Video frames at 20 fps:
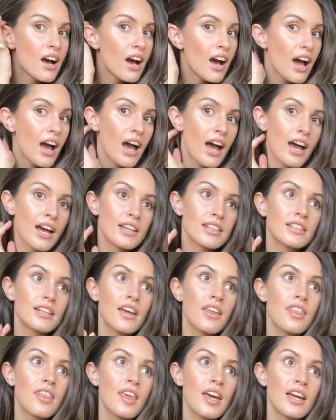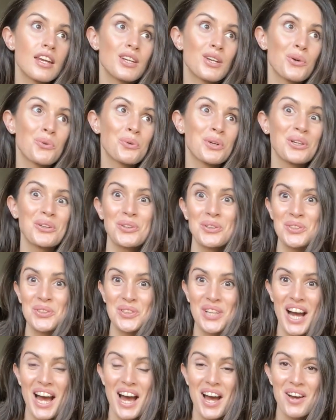and then we're going to
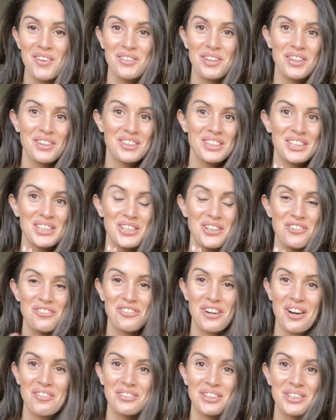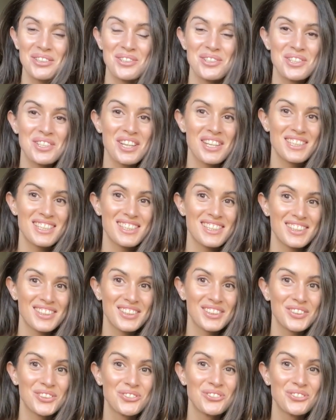have the fabulous dinner.